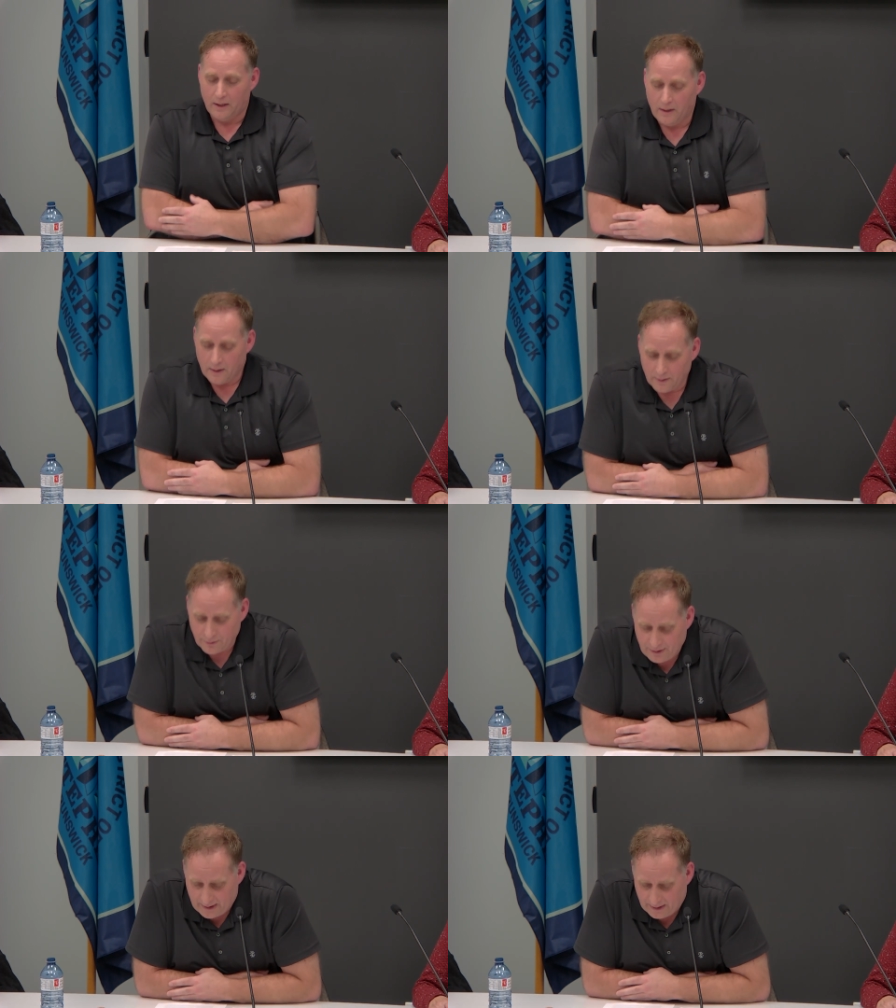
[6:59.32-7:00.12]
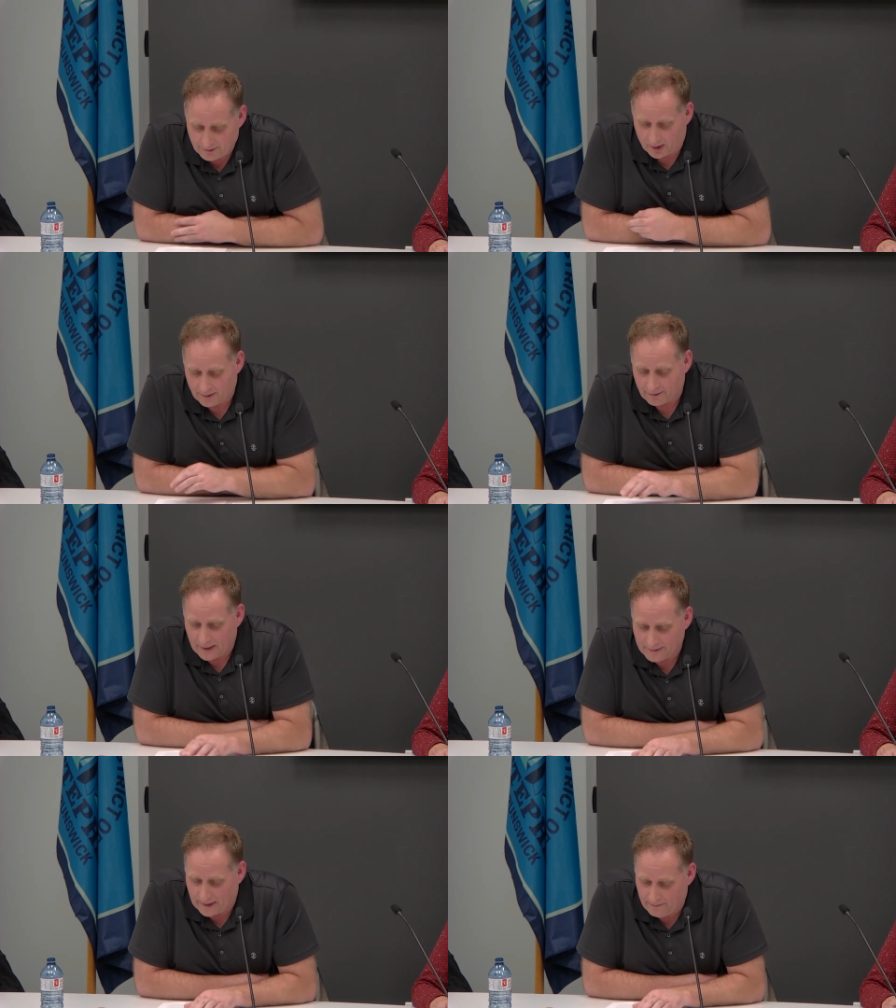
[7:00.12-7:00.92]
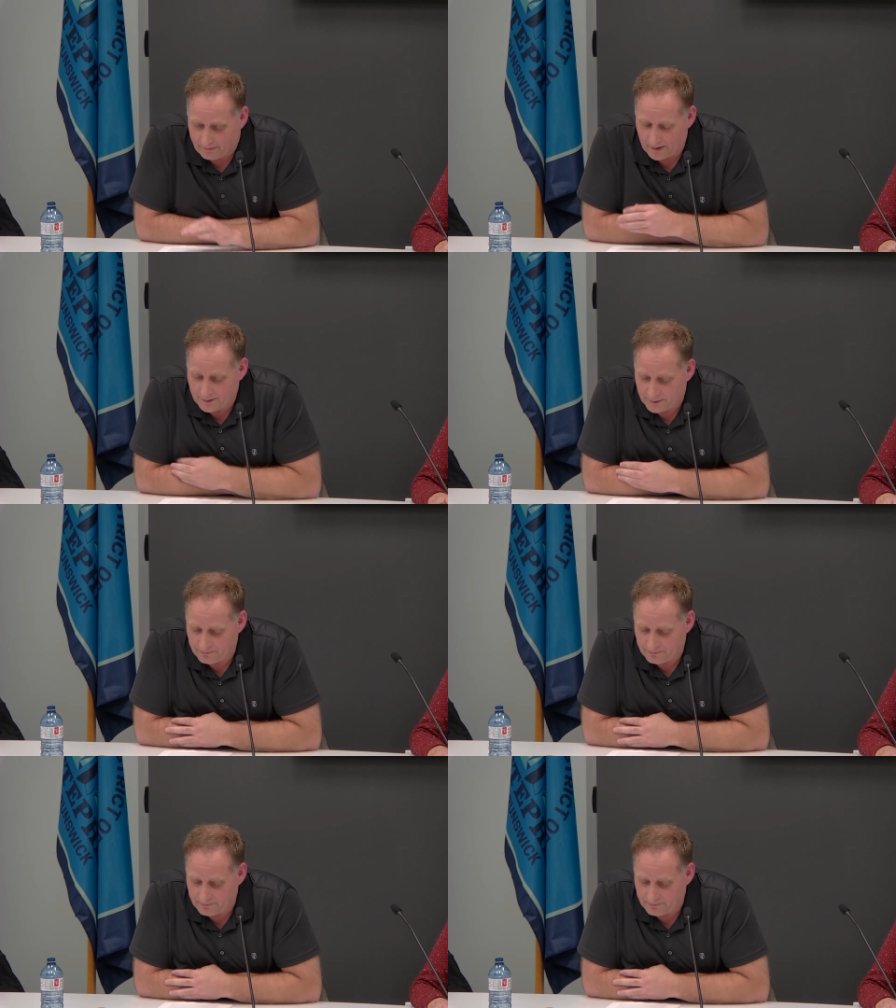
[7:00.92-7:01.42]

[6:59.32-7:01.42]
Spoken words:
G, to authorize any persons